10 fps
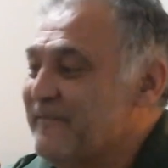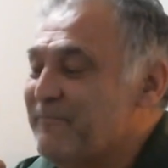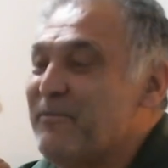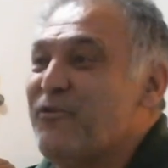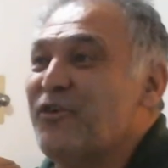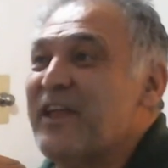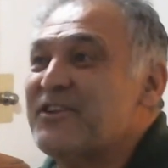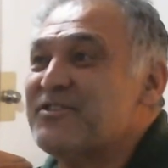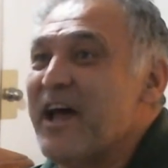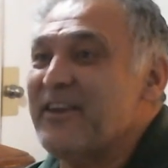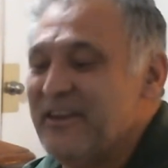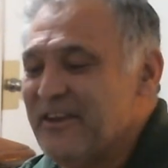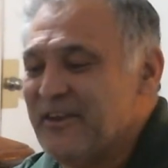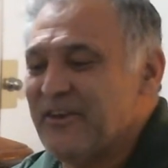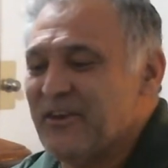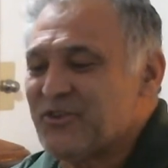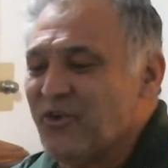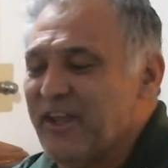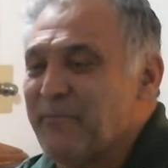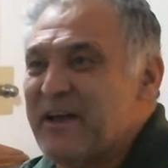before that side.
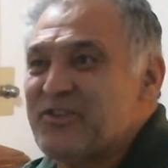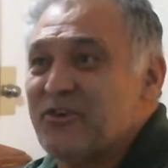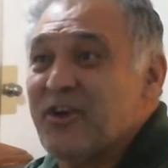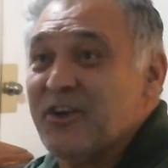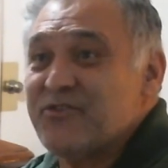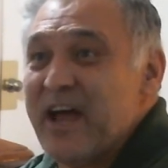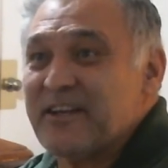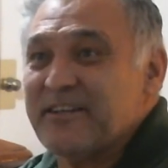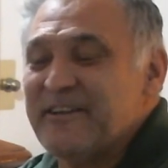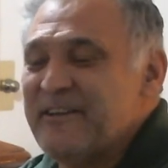So it must look contracted.